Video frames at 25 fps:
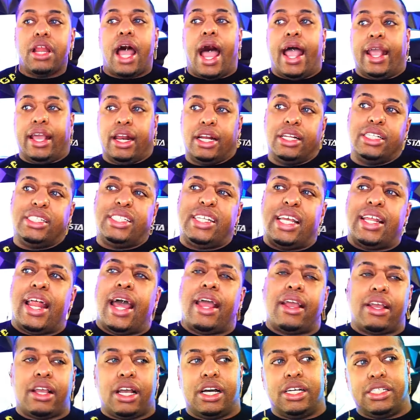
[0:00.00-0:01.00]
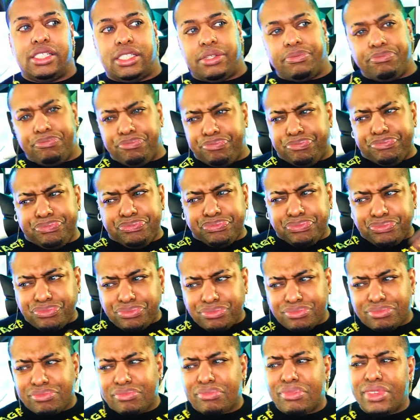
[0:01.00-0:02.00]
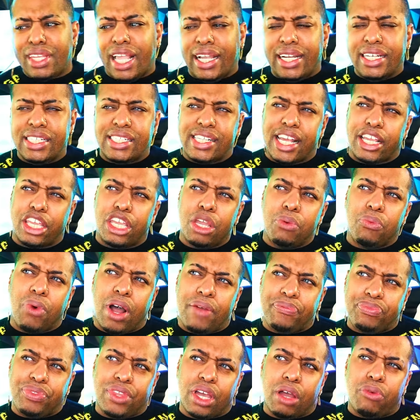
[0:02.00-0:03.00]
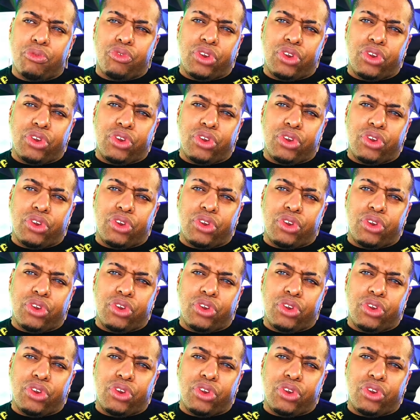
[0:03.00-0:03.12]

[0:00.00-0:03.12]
I can understand that because it's like you want the